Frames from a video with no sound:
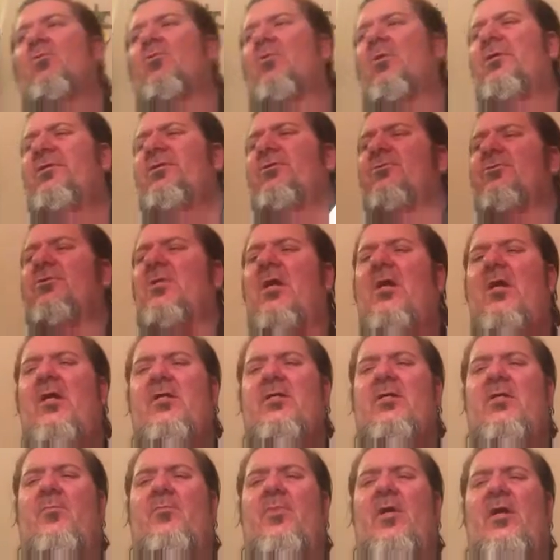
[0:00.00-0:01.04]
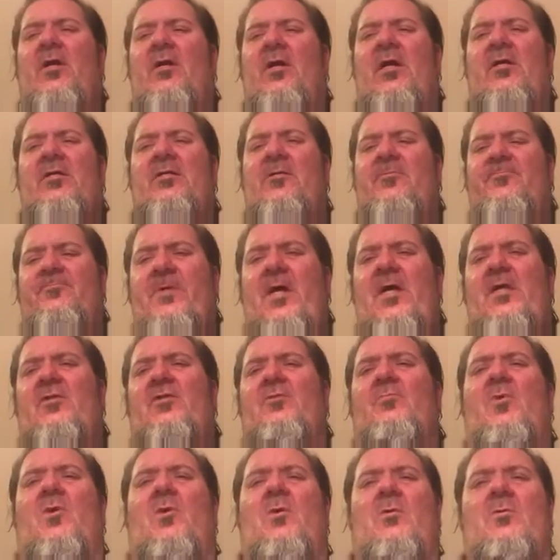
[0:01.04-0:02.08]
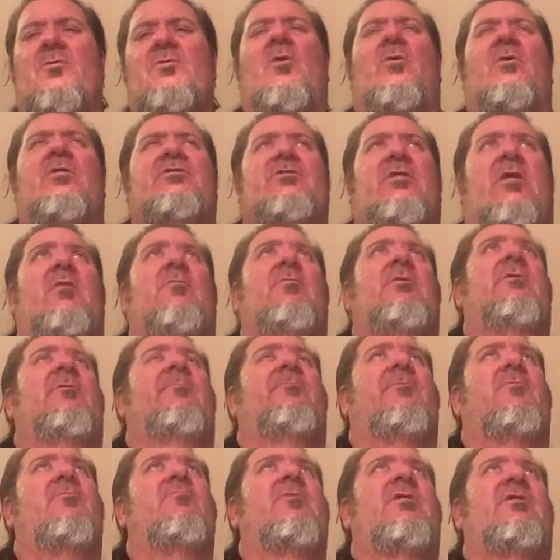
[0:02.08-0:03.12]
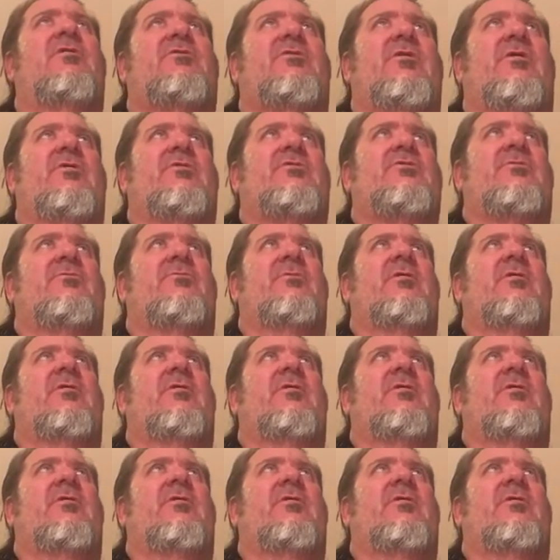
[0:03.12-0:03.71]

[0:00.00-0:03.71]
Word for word: what are you talking about? I got a final tomorrow. No, it's going to be if you miss this,